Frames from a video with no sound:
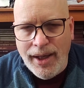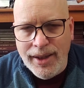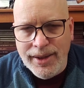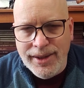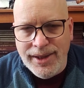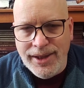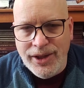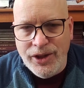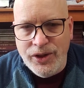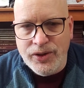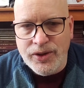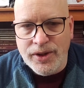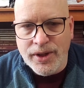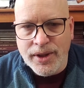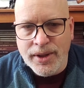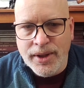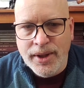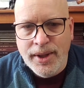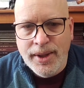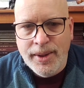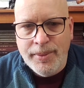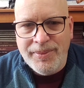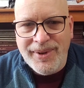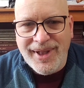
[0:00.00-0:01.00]
on
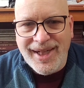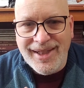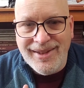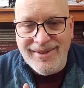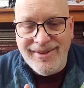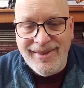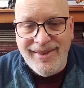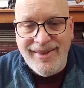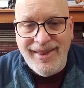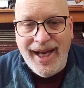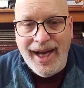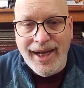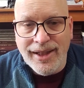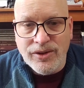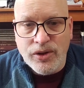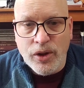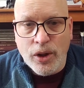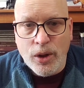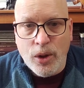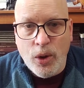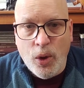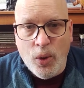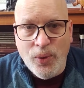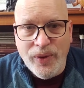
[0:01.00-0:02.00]
Easter because
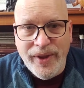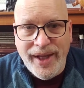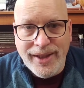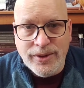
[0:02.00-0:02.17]
that's our goal.